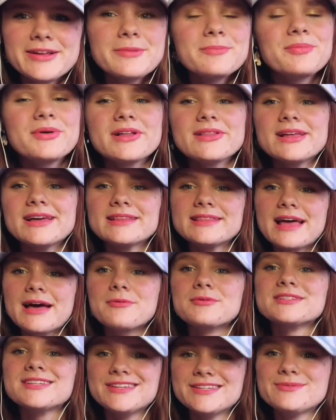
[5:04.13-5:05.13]
But, like, that
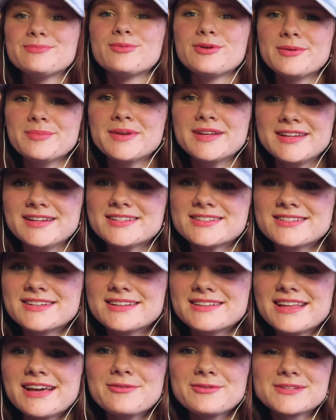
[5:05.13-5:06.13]
was his
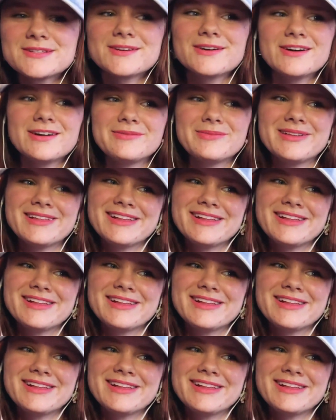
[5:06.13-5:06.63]
premonition. That was God being